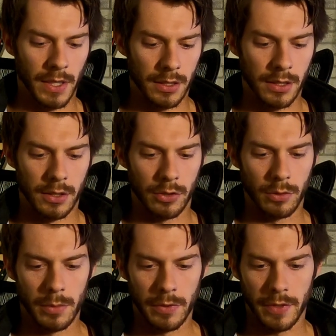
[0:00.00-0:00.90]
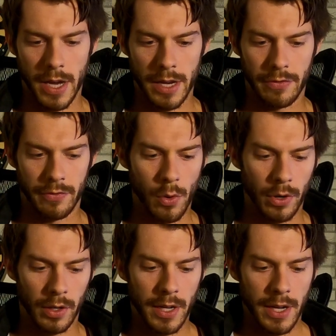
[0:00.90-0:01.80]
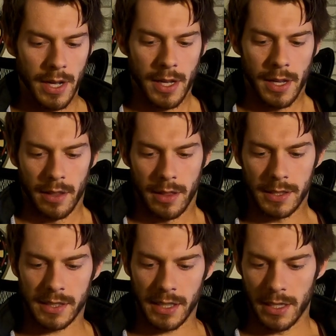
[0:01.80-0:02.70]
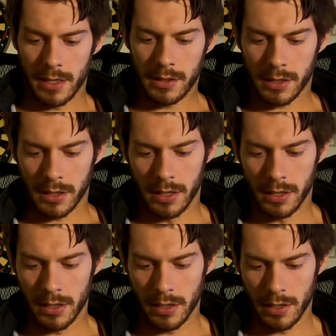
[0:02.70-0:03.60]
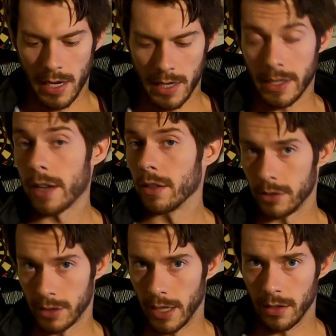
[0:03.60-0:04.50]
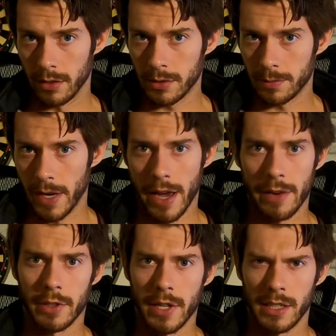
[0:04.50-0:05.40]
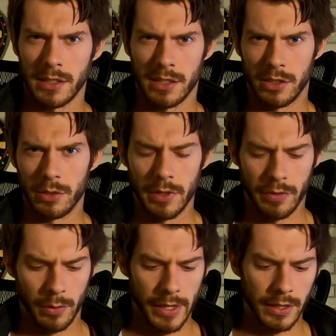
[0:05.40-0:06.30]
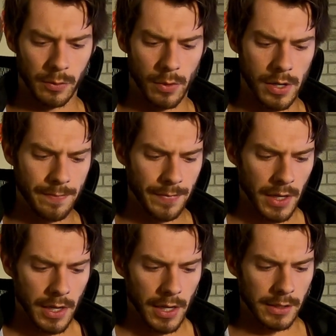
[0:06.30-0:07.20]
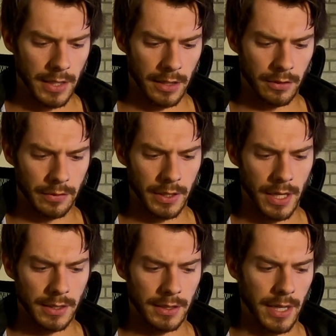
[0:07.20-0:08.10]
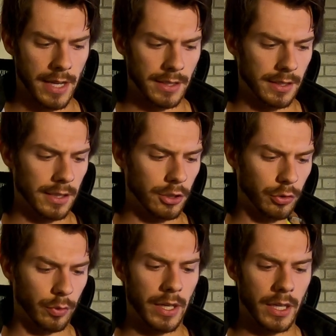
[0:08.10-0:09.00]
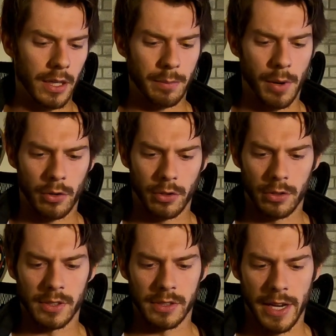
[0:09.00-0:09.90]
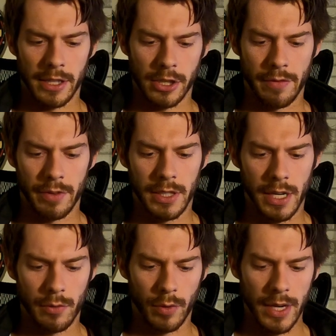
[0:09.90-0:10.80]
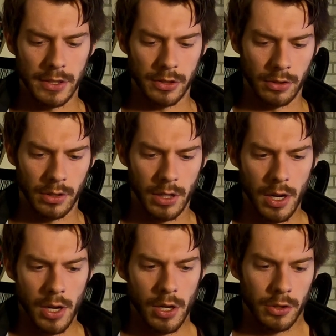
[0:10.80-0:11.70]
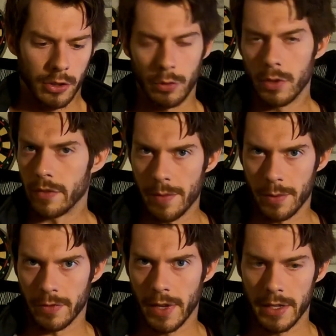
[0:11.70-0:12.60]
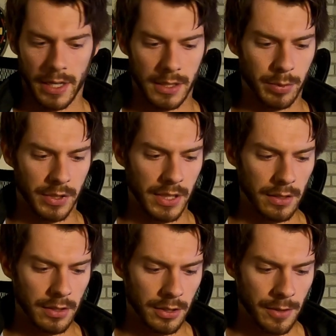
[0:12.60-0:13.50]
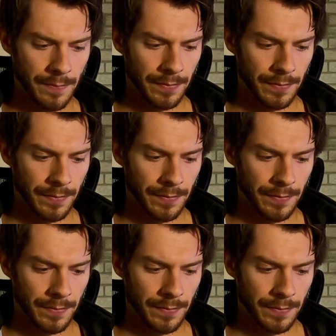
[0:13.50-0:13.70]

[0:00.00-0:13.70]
it's the Zoom Fly 4. This is, as I understand it, advertised in two different ways. One, it's advertised as the training partner / everyday racer to the Vaporfly Next Percent,